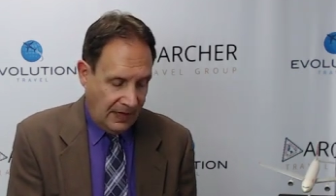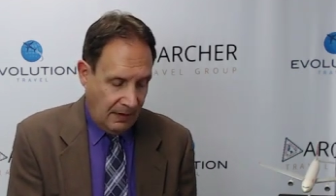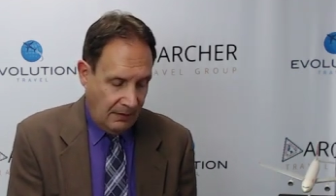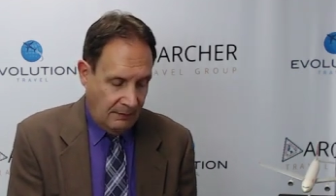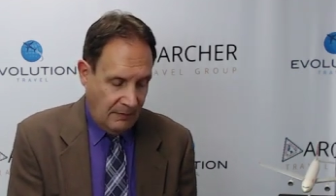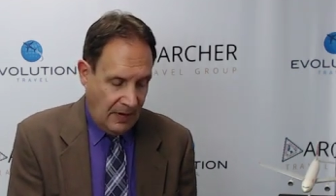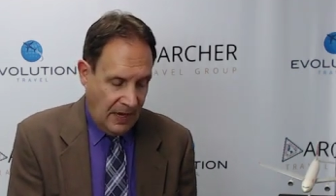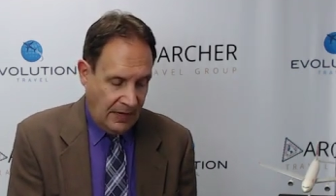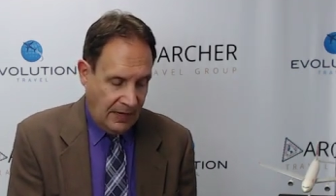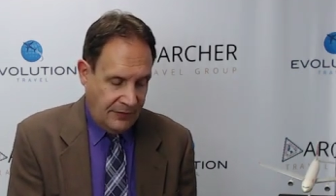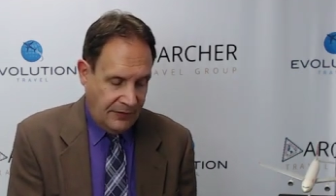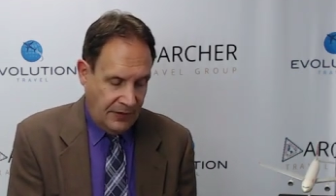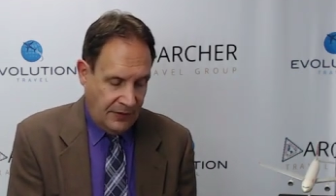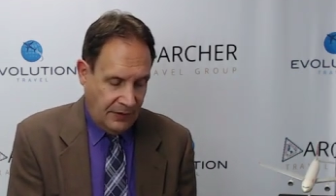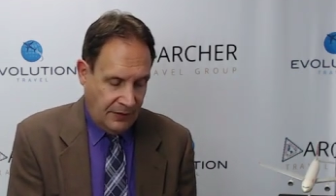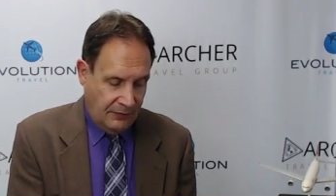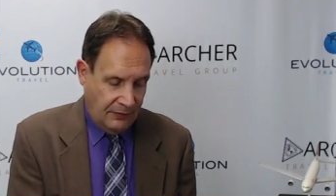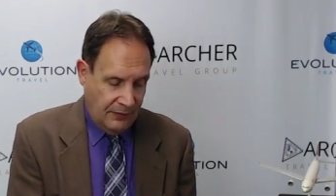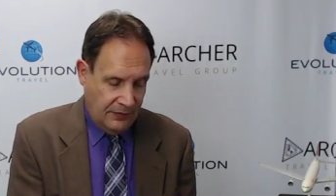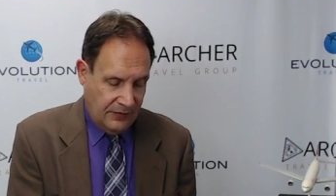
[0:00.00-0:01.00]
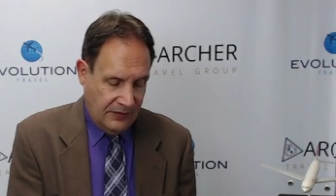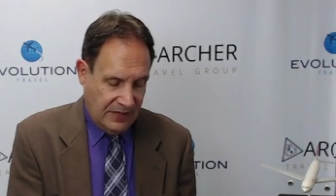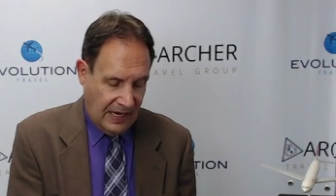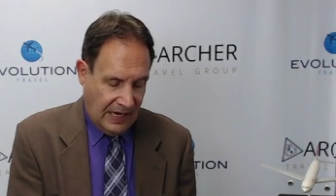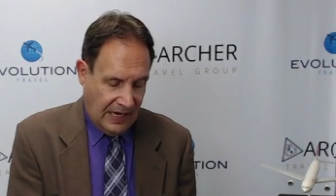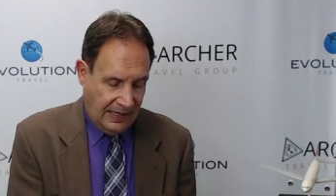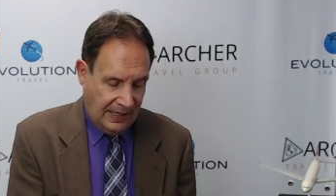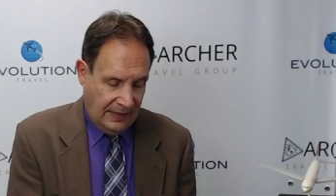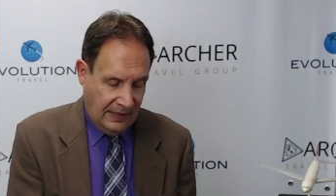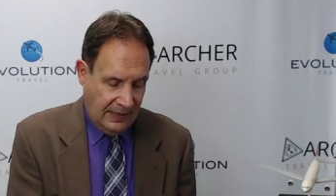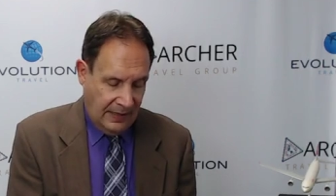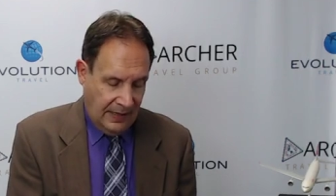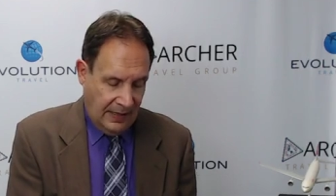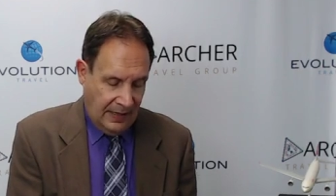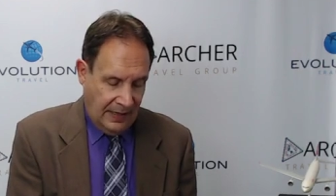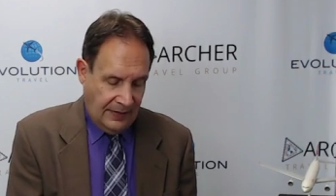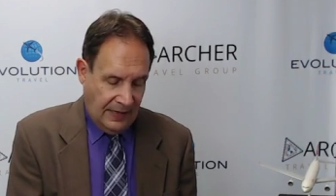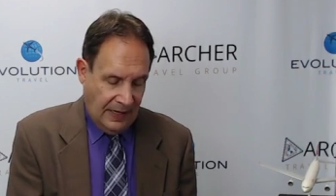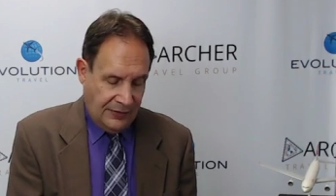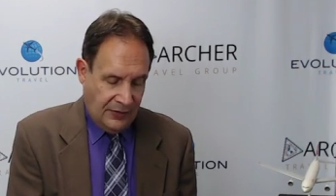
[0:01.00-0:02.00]
Monitor your cruise line
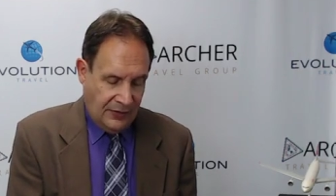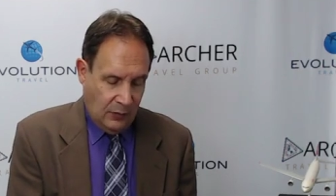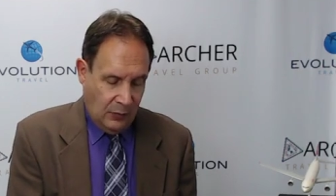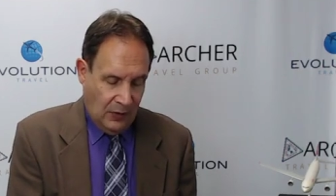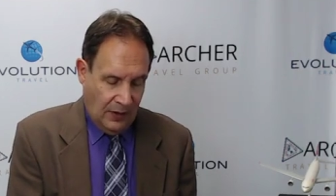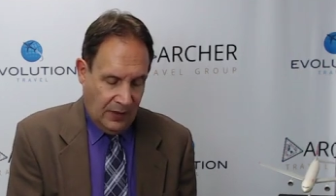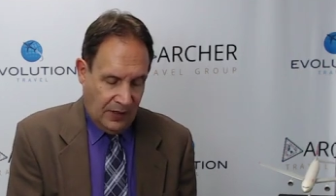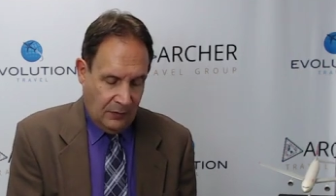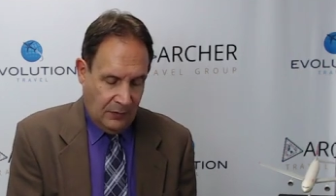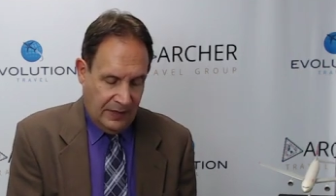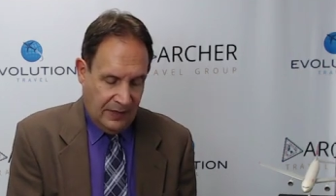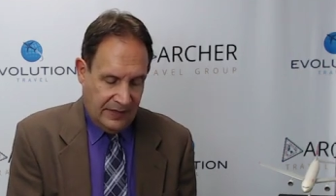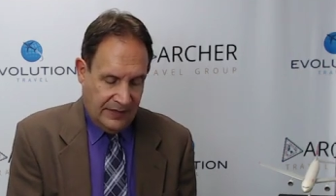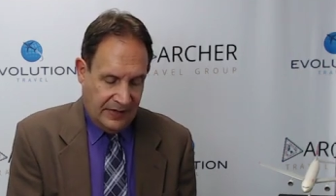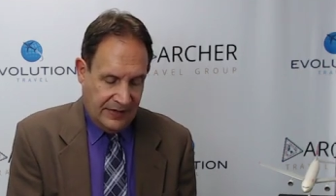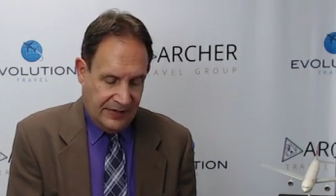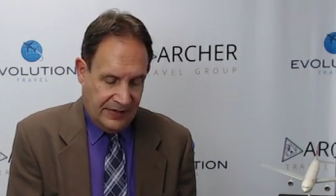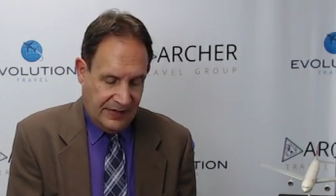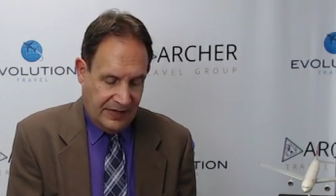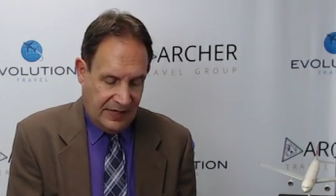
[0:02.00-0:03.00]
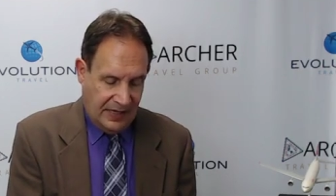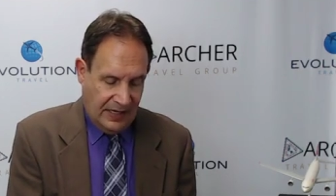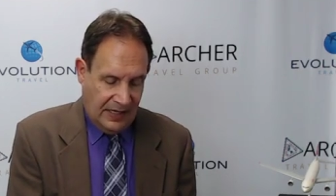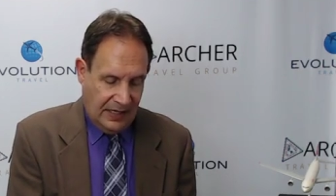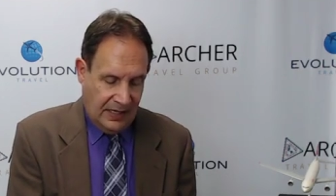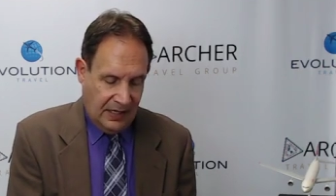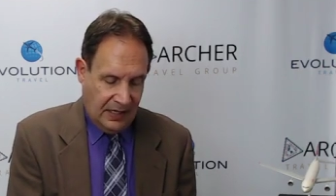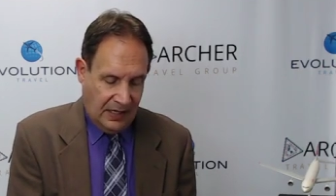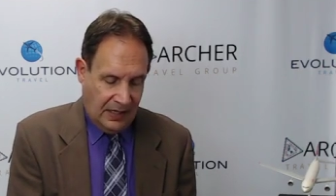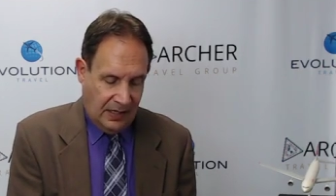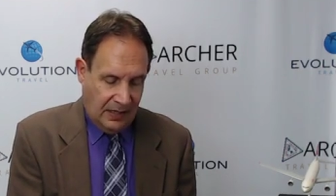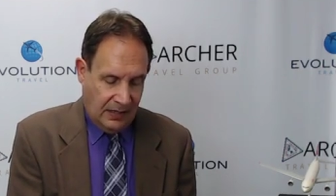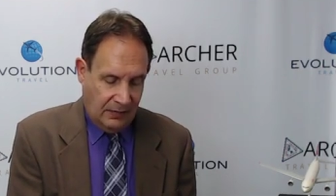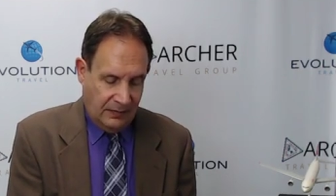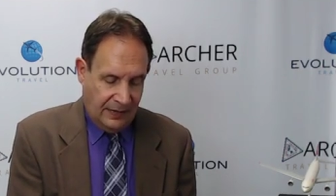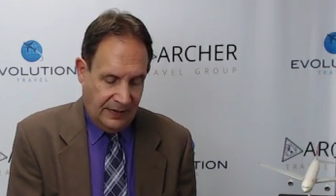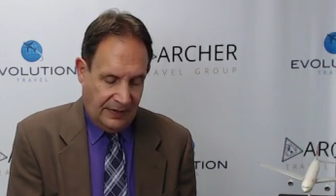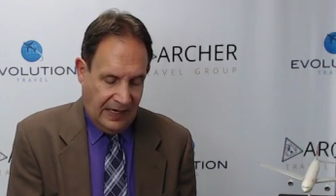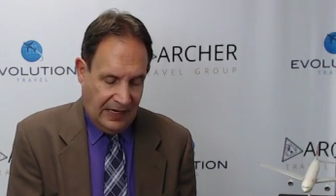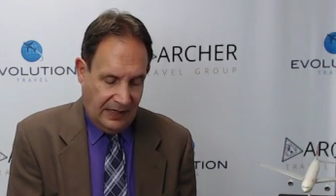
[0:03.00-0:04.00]
that you're working with to see, uh,
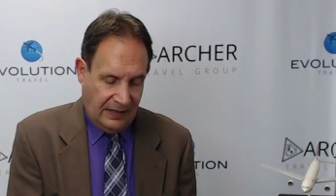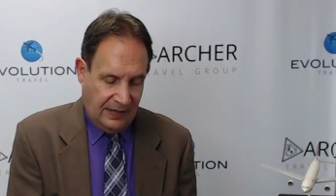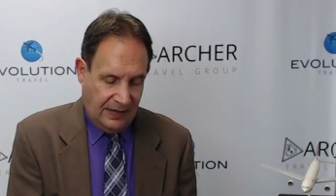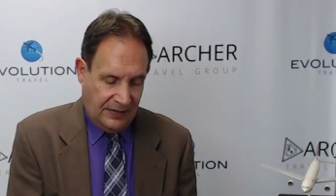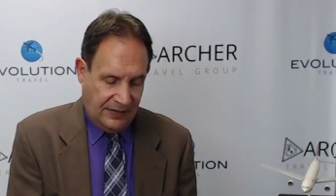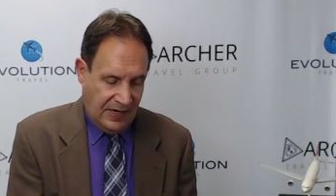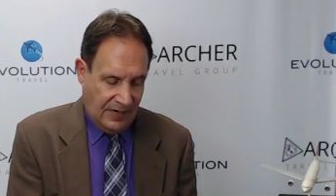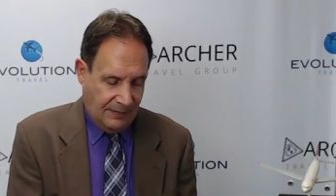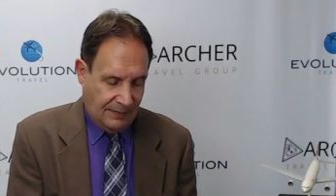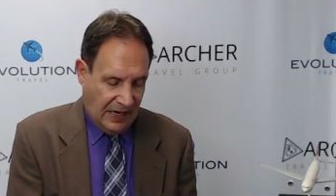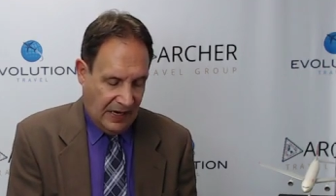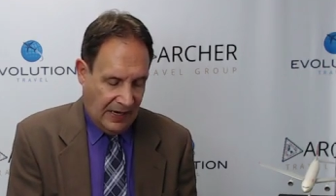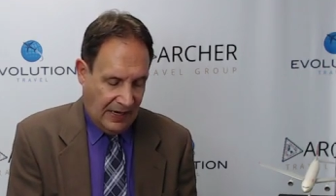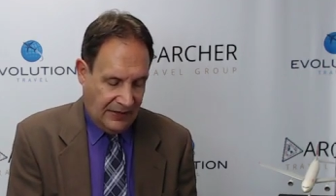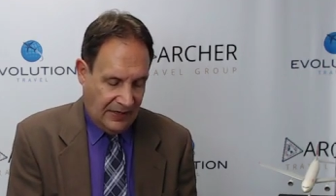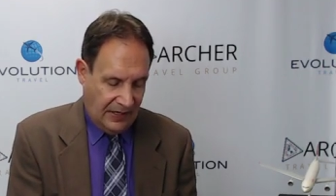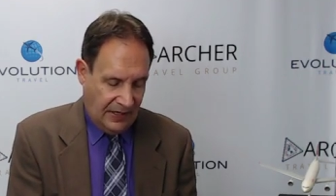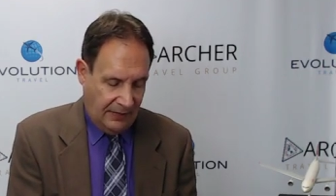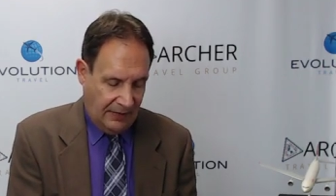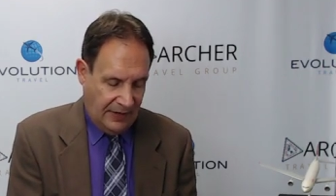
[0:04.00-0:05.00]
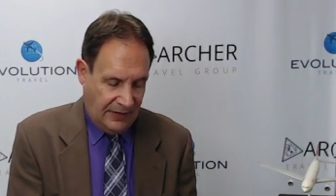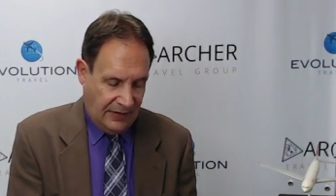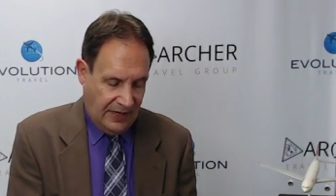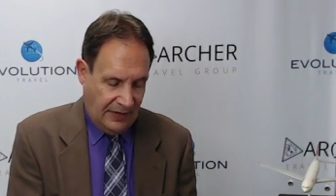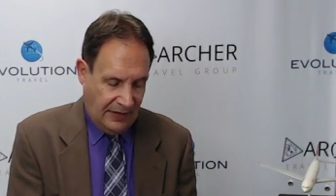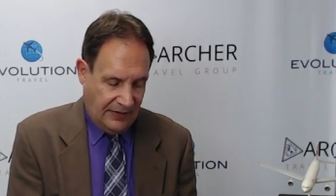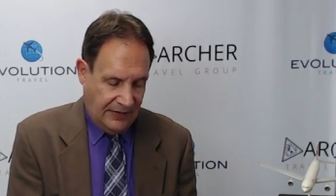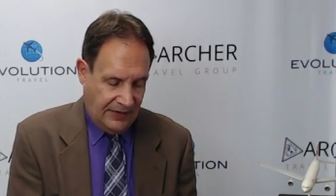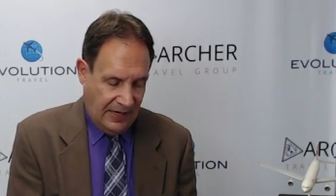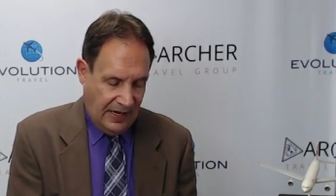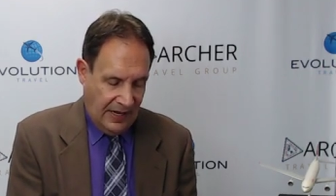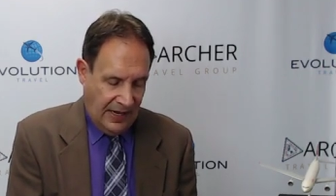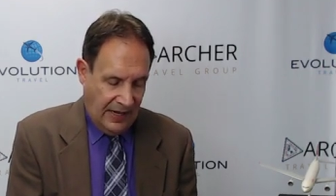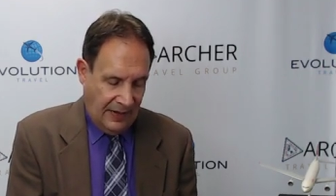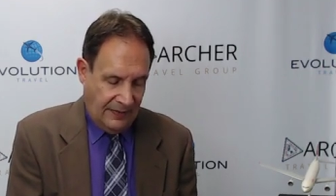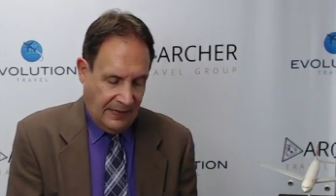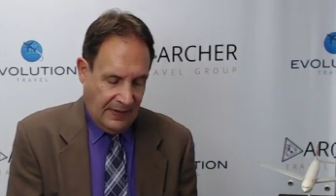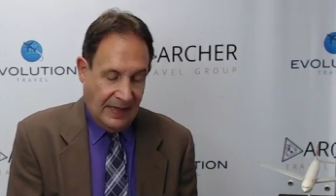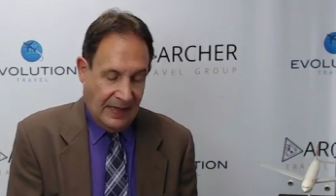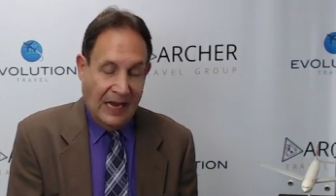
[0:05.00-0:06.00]
with daily to see about itinerary changes
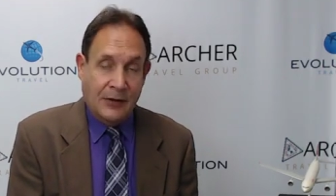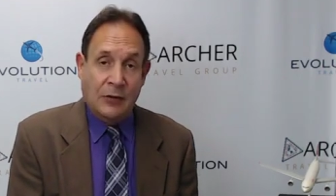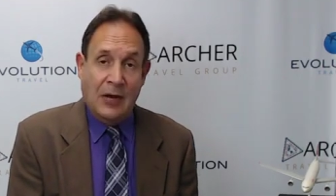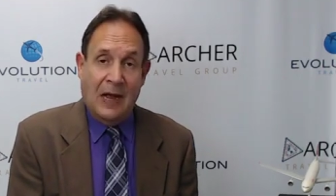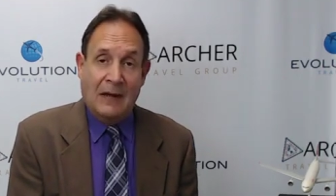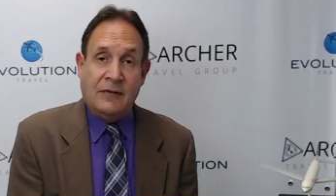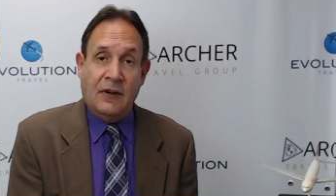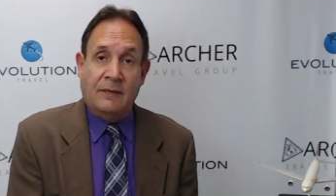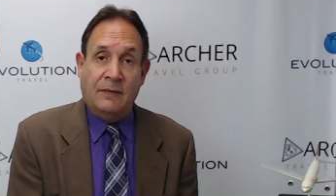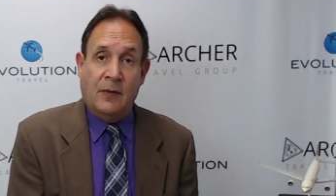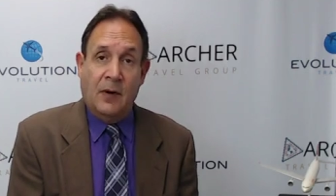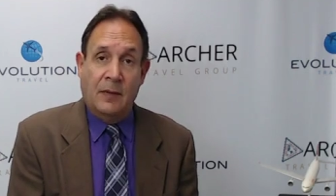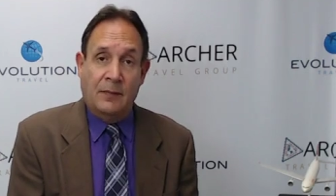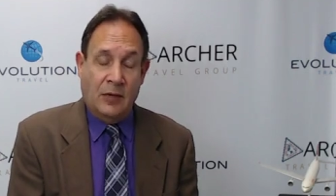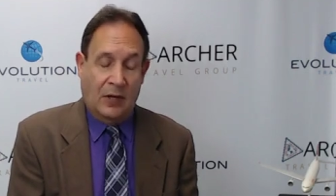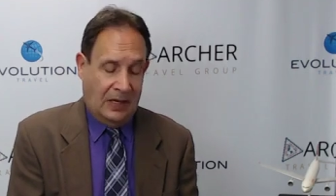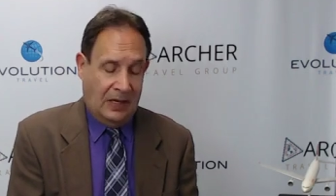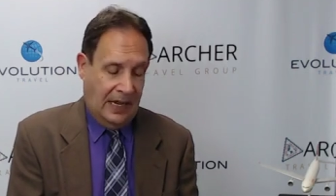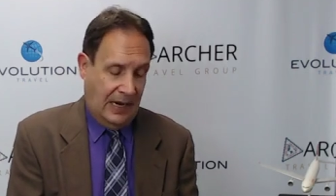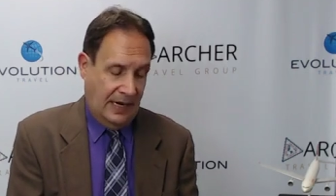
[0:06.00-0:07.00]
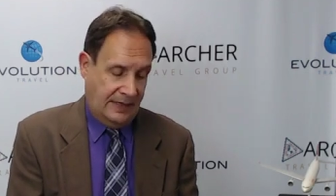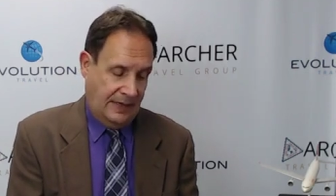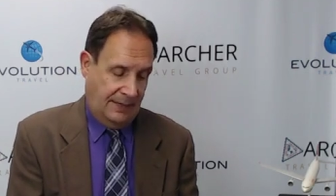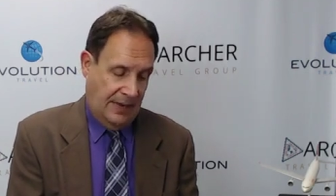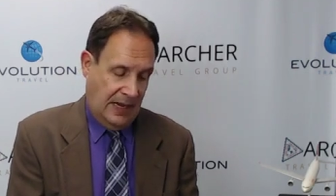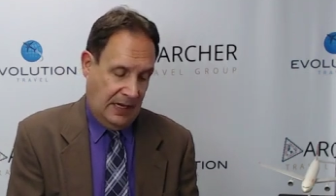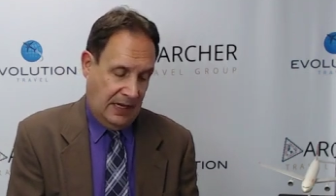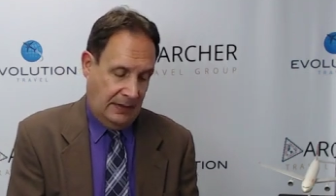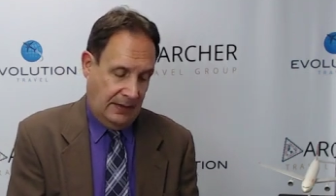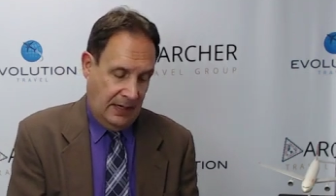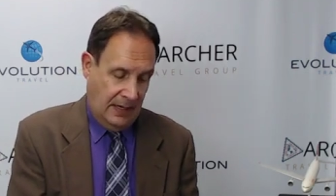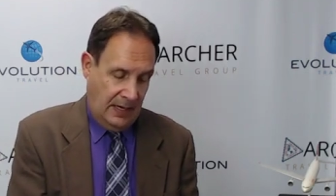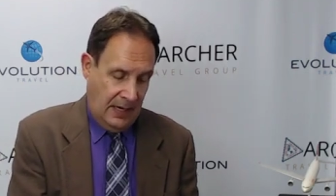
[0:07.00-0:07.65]
that you have to inform your clients about.